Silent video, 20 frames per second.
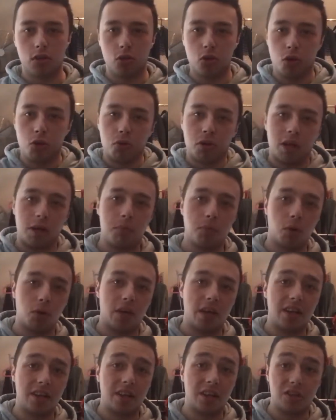Luke
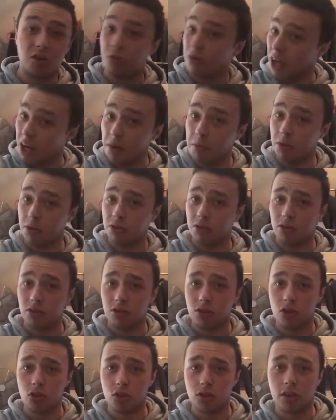Campbell in a unanimous
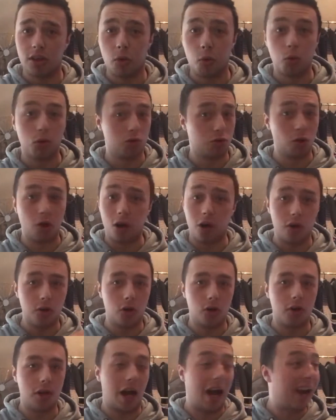decision. It was not a
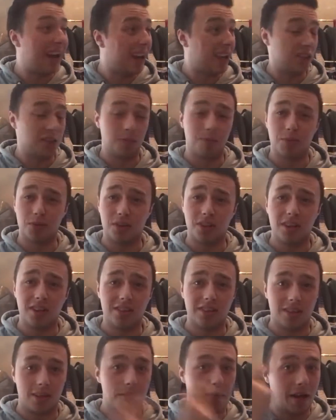knockout. I actually
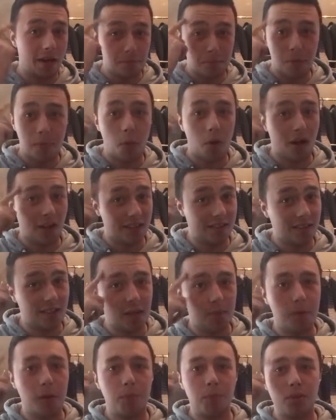predicted, remember what I
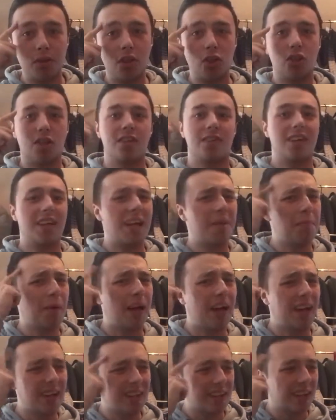said in my prediction? I said in
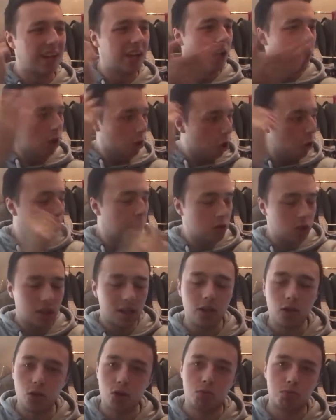my head,
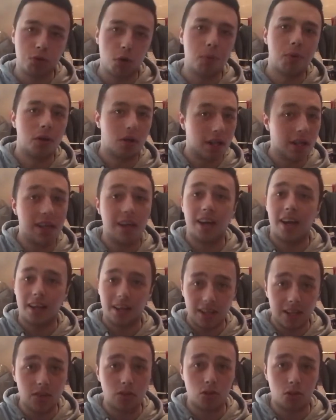Lomachenko's probably going to get a
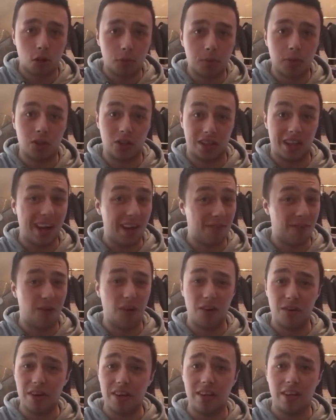late stoppage, and
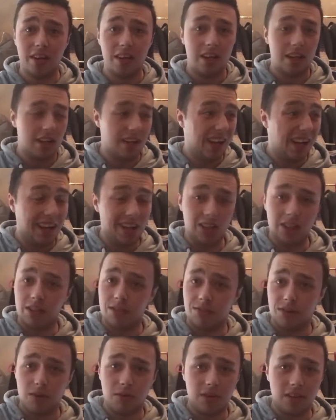that
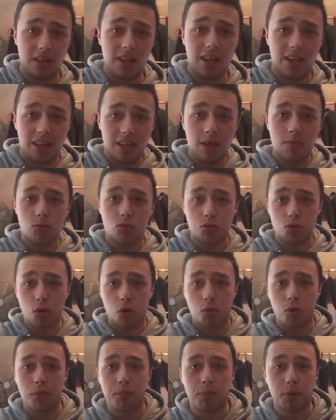actually very nearly came true
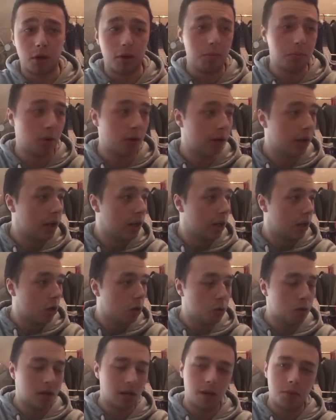at one point. But
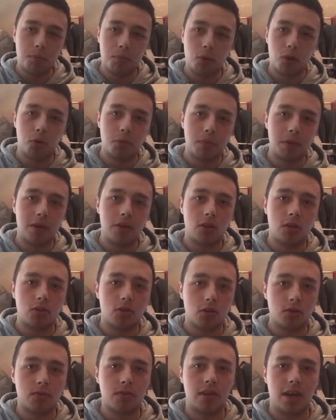Luke Campbell, being the
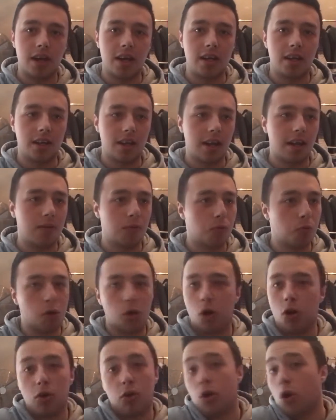tough guy that
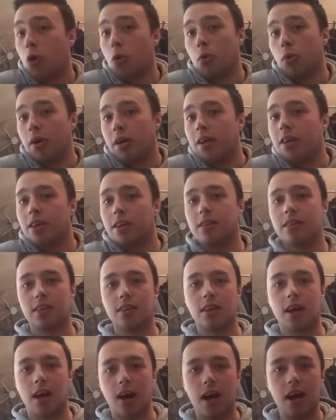we all know he is,
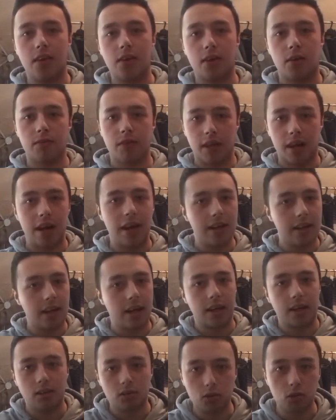and the heart of a lion
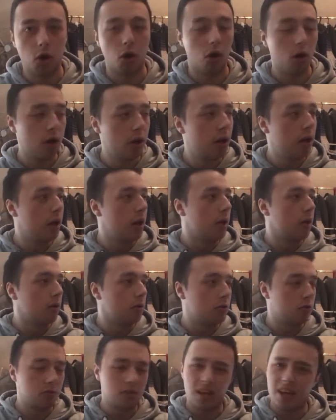that he's got,
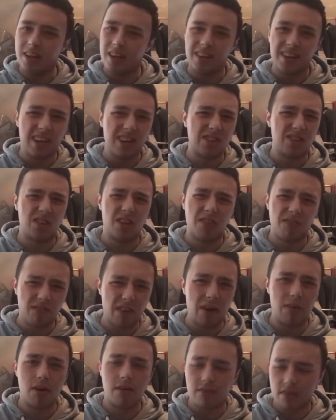stayed in there to the
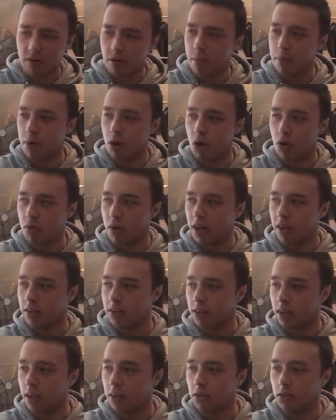very, very bitter
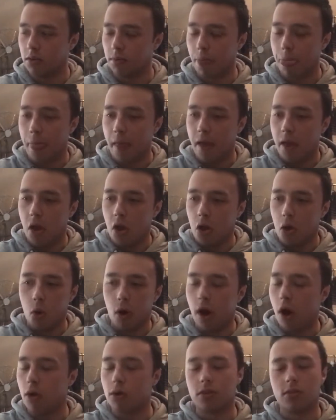end. And
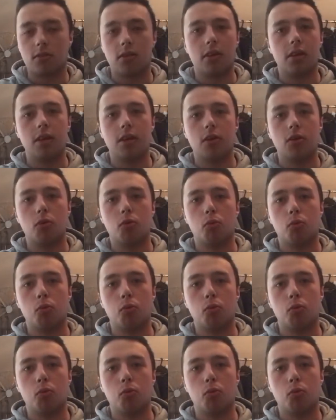quite honestly,